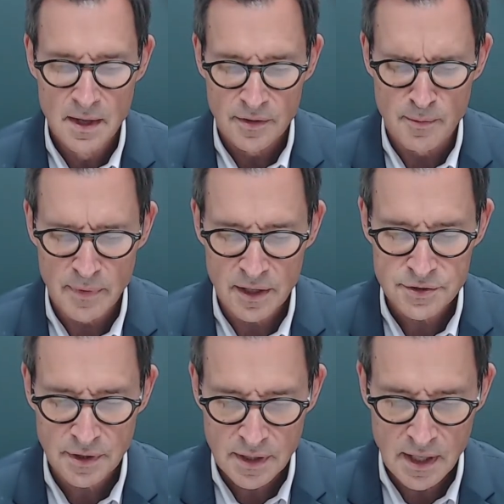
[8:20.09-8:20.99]
The
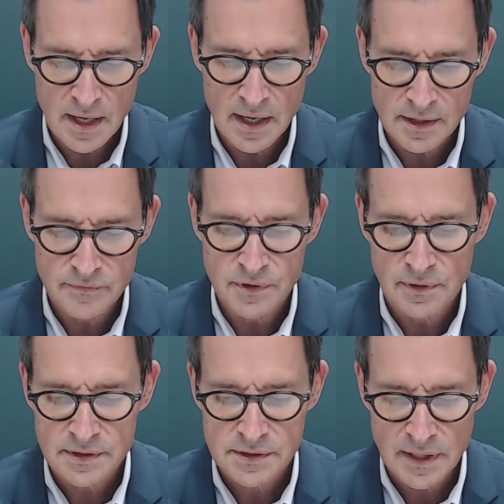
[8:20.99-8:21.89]
major cog of
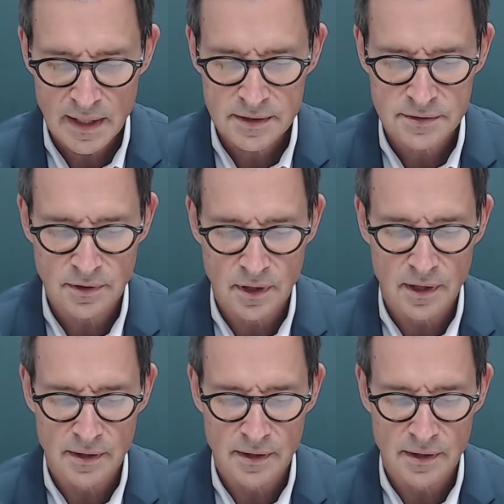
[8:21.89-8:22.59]
U.S. tax law